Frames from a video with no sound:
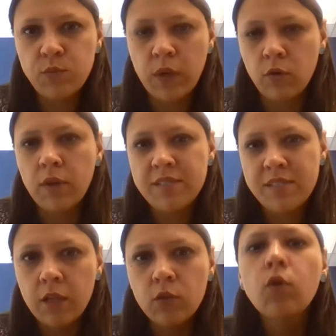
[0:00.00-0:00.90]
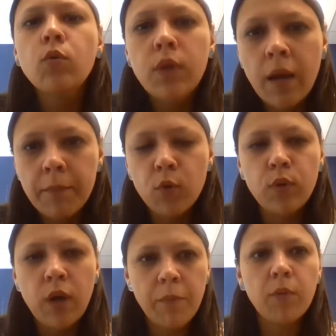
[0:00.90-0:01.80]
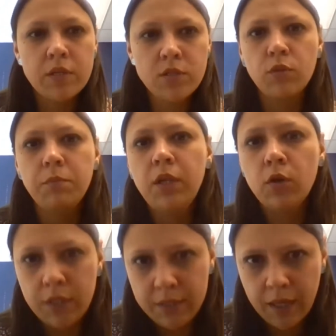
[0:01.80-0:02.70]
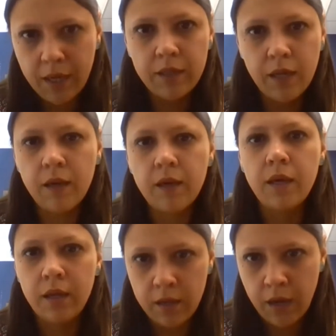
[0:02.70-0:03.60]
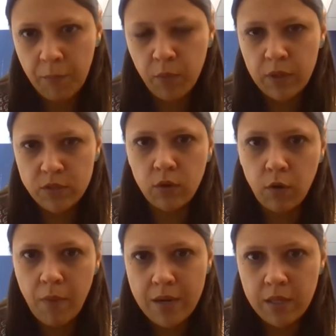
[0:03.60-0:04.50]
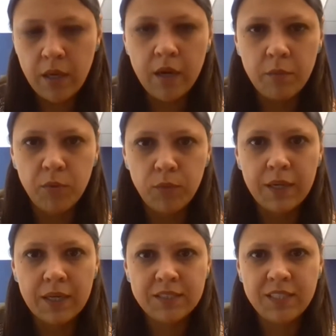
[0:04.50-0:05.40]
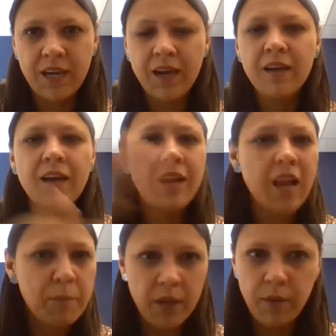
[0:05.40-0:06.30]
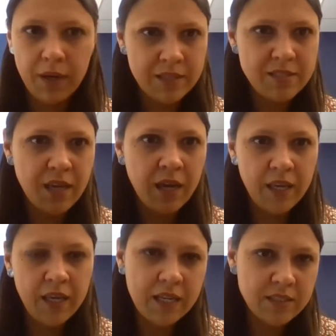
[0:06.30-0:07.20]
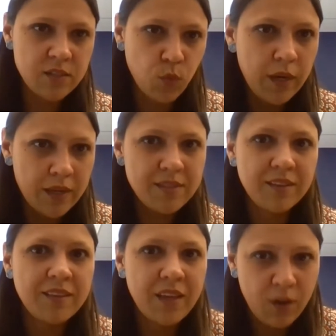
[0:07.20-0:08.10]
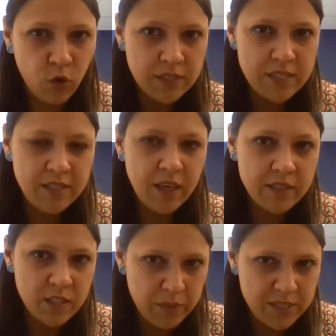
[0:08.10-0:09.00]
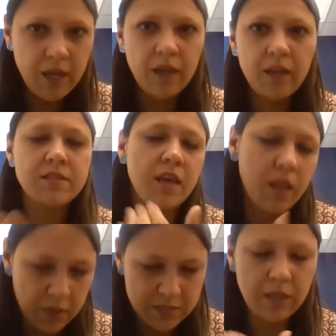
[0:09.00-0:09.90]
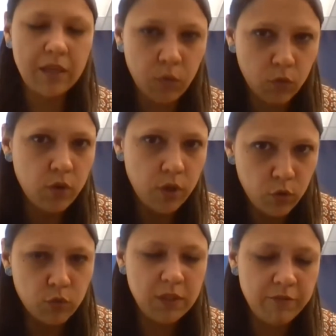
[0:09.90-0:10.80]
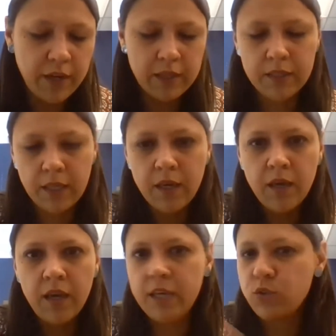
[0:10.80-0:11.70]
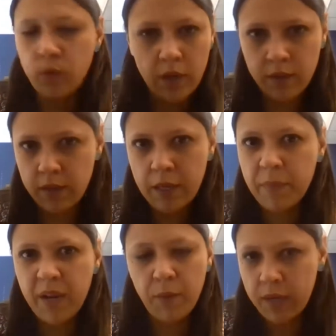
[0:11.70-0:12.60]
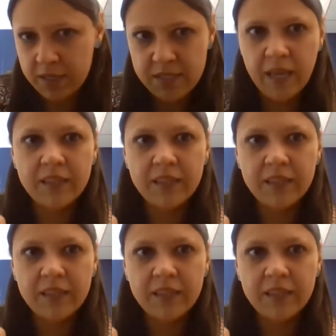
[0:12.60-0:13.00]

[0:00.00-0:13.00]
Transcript: And what they evaluate is being a minority population, the Romani population in Czech Republic, the prevalence in schools with special needs, they have a different curriculum,